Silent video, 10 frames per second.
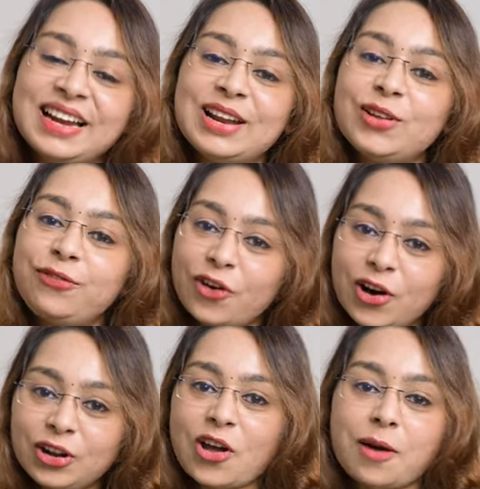Now, the
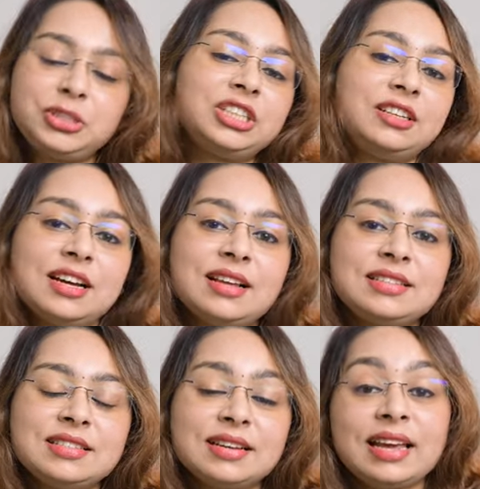fourth option
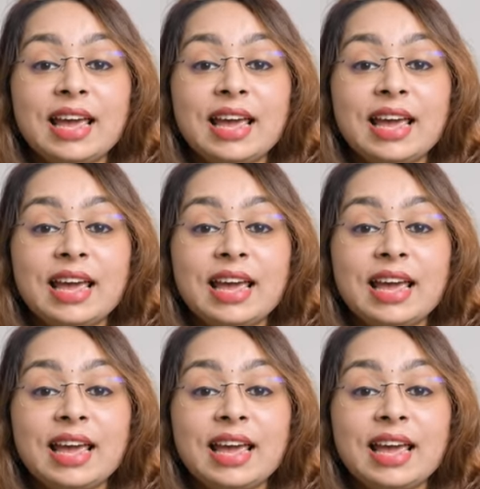is